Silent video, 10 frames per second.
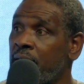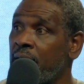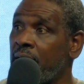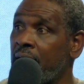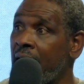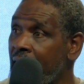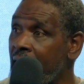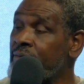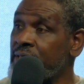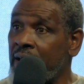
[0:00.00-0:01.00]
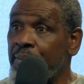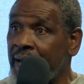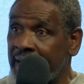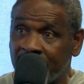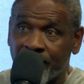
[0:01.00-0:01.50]
and have that
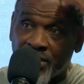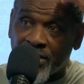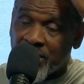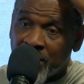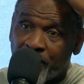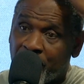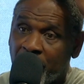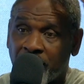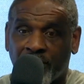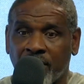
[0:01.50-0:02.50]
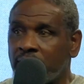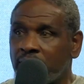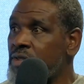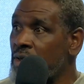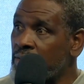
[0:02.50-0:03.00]
magnificent year because Dalton
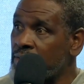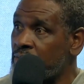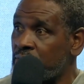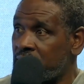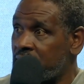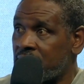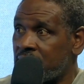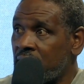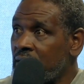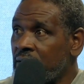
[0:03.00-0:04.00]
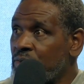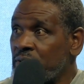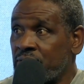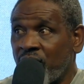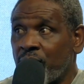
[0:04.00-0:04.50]
Schultz was a
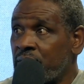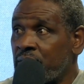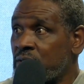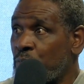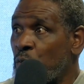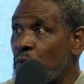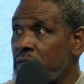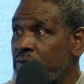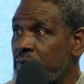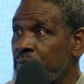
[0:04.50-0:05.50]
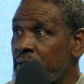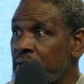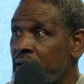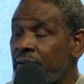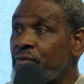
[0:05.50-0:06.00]
was very disappointing to me,
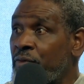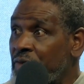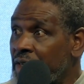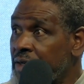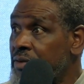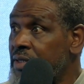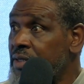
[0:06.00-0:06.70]
unfulfilled.